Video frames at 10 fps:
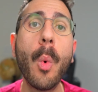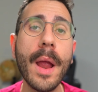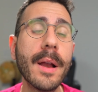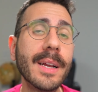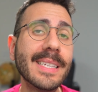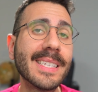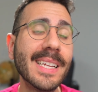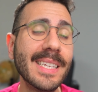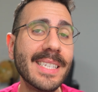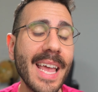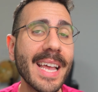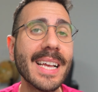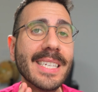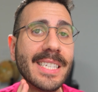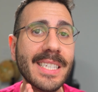where it's gonna take
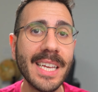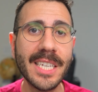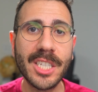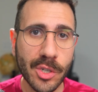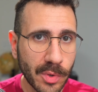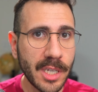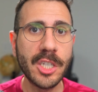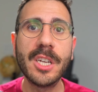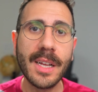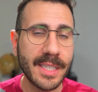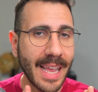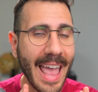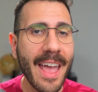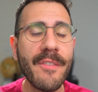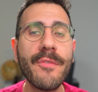6 screenshots
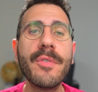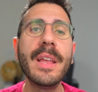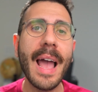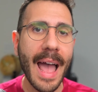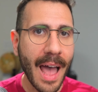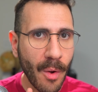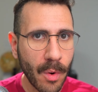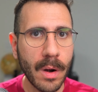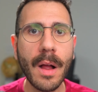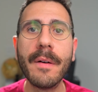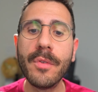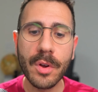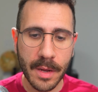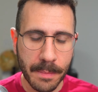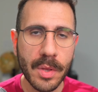every hour of
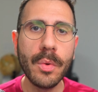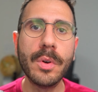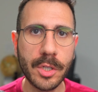your computer